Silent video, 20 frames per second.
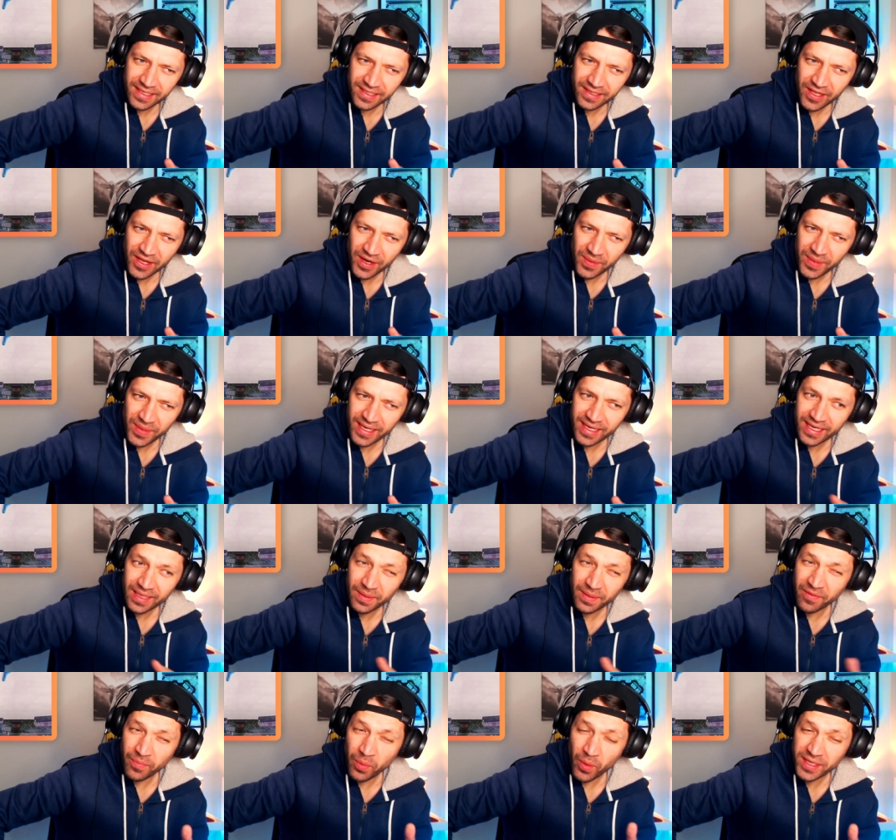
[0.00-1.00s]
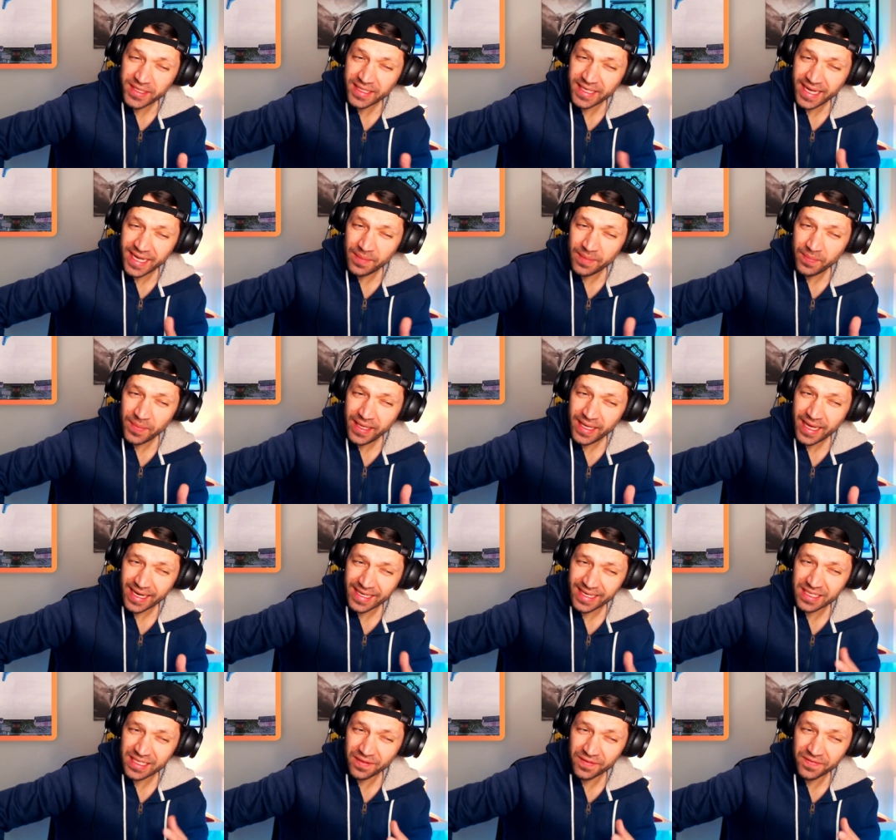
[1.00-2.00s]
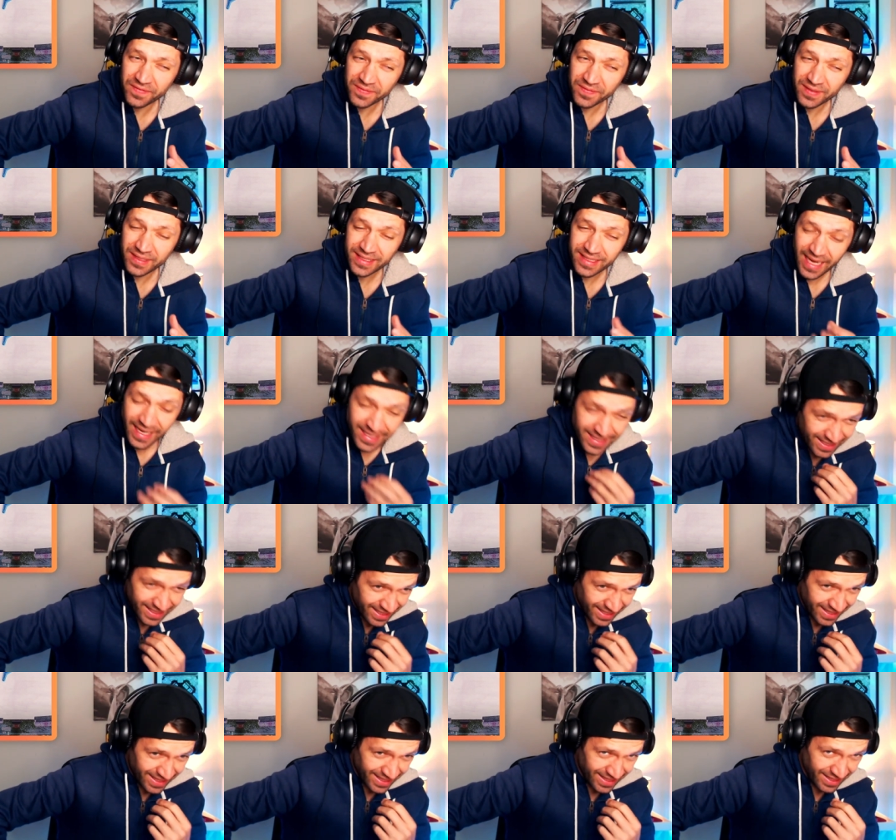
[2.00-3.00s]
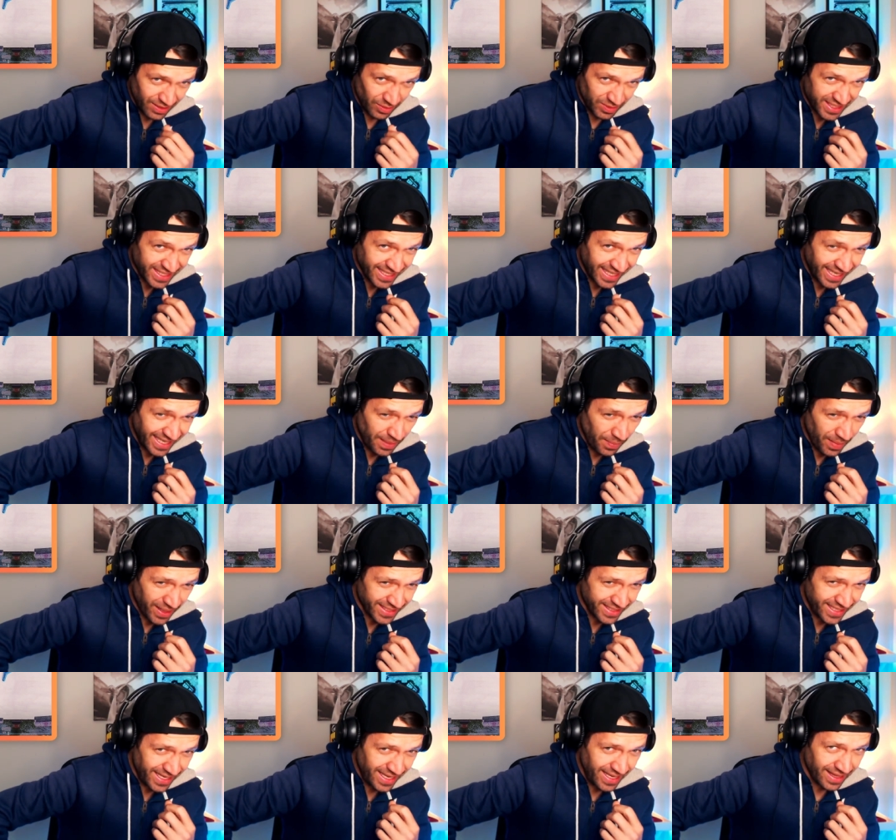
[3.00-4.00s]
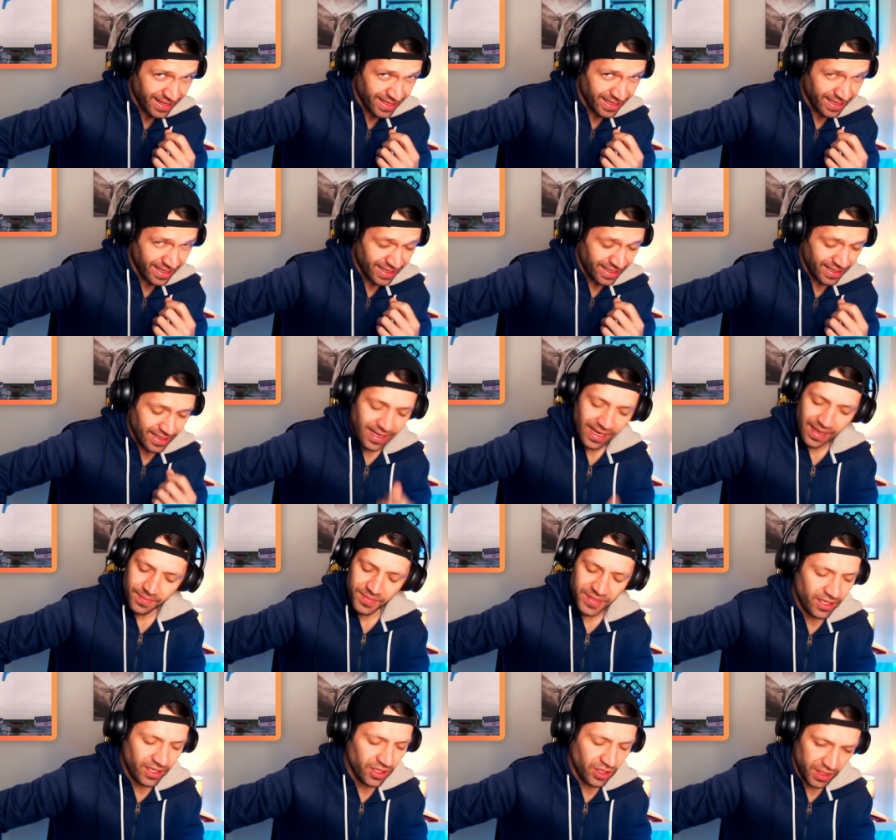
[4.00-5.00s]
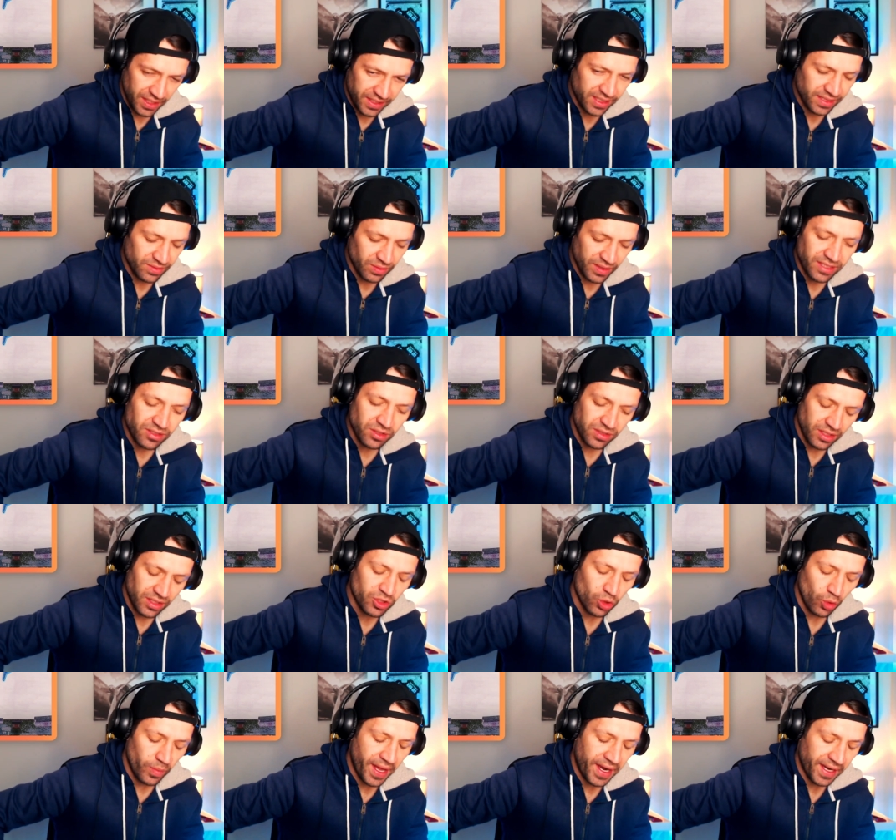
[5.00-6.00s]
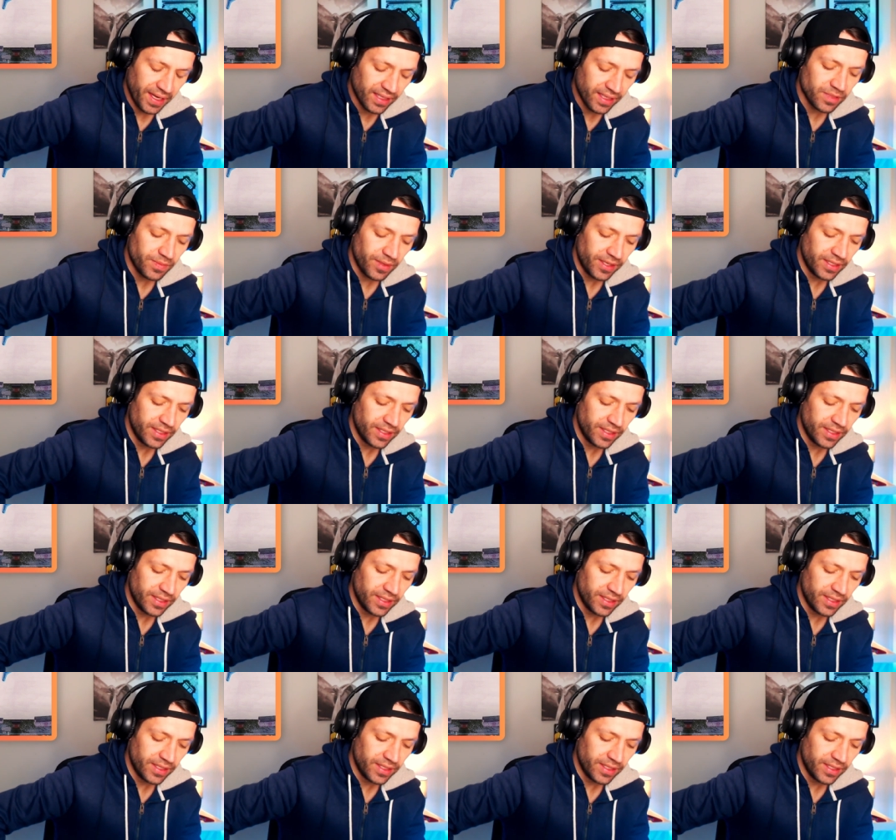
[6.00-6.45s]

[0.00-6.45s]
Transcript: You know what I mean? A little bit of poison in me. I can still taste your skin in my teeth. I'm telling you, this is this is a traumatic experience.